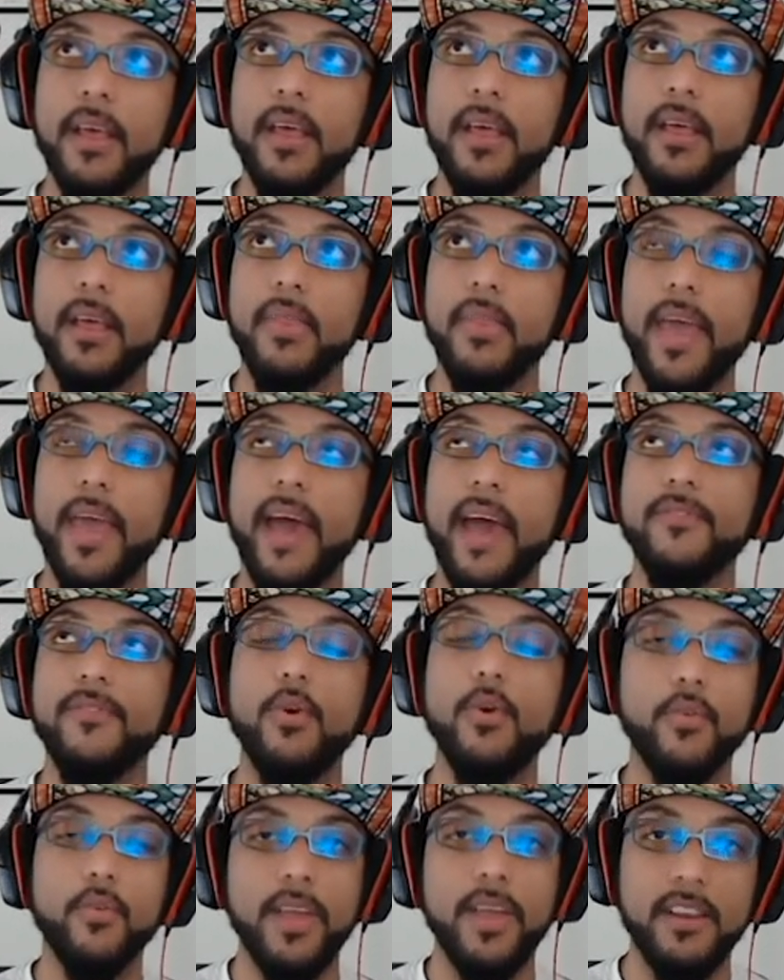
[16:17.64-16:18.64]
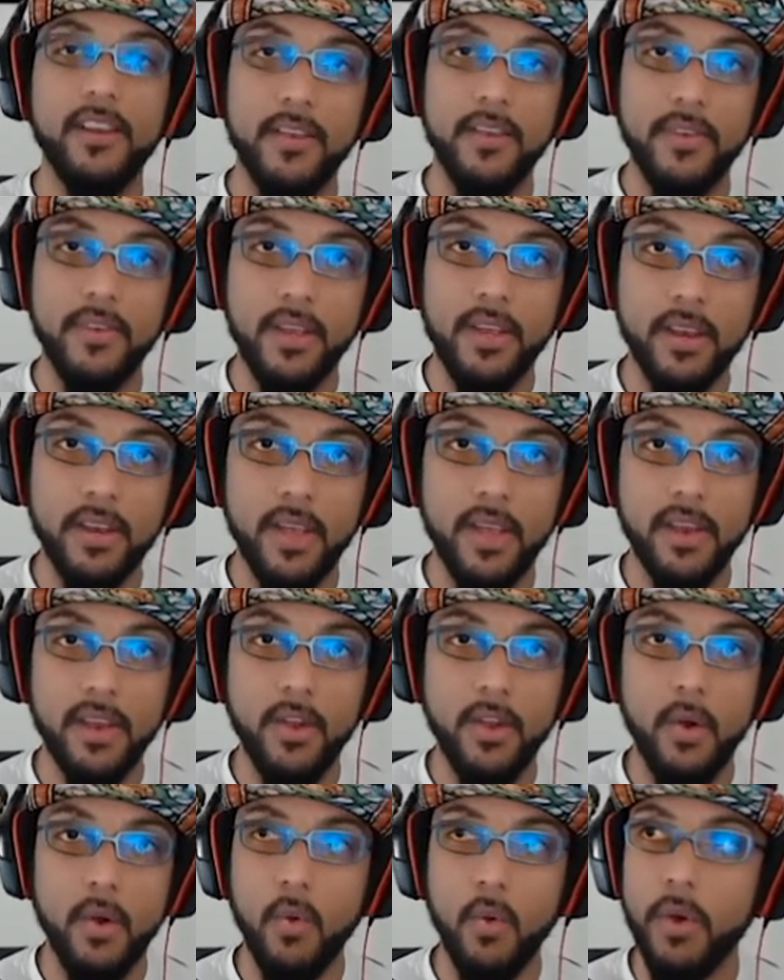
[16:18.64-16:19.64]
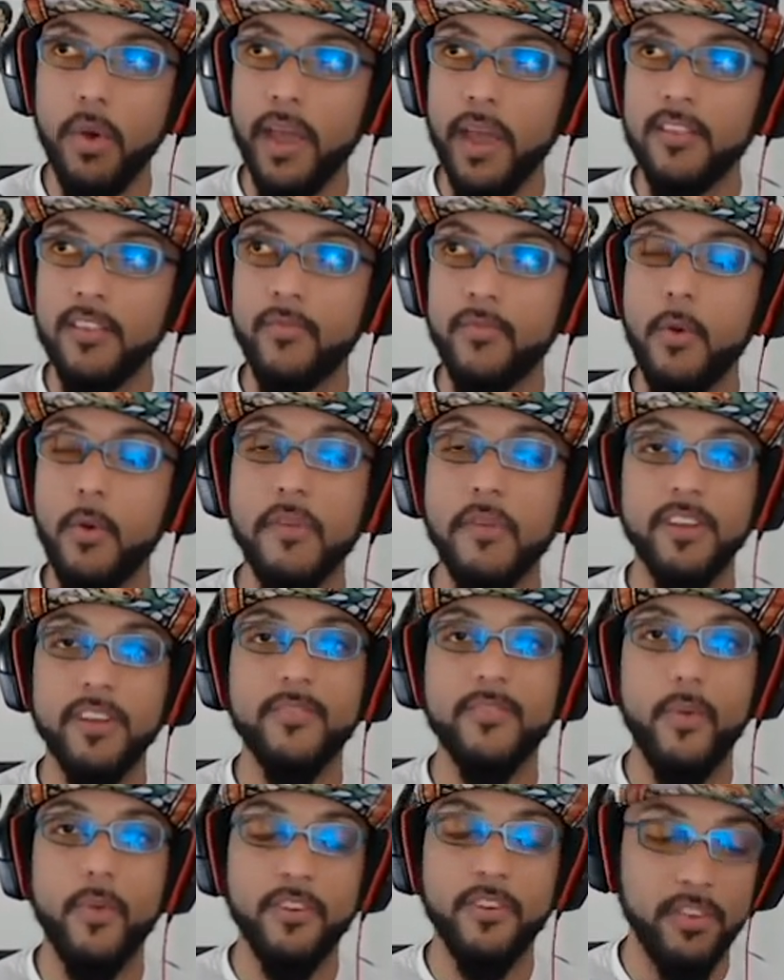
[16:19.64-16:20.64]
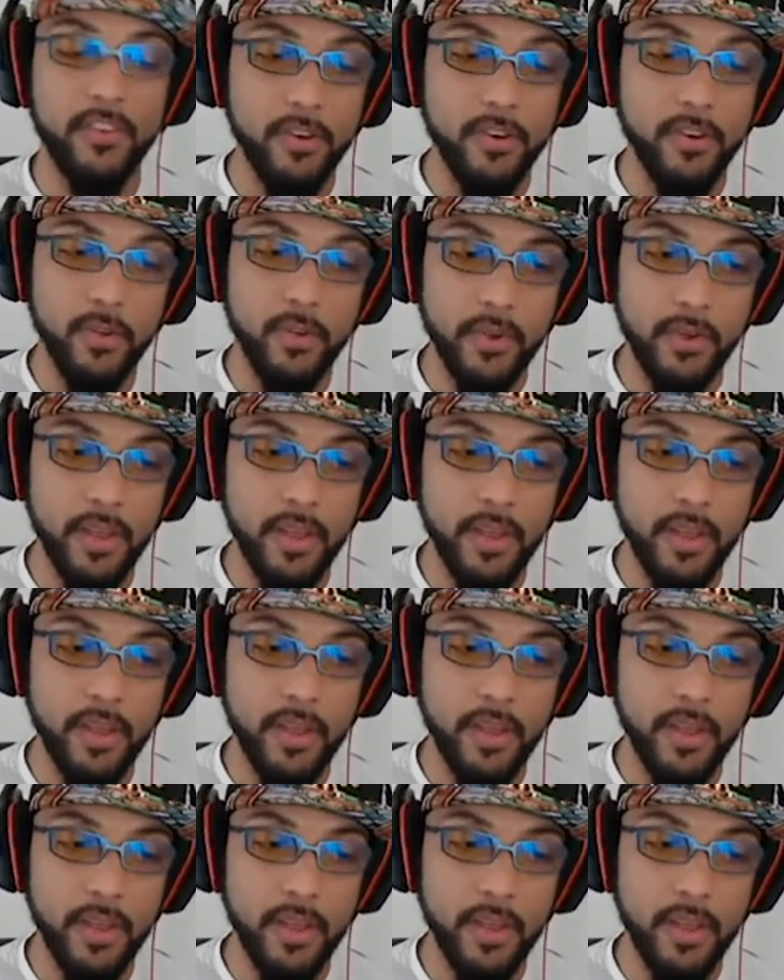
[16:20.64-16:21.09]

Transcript: they have no creativity and no form of expression to it.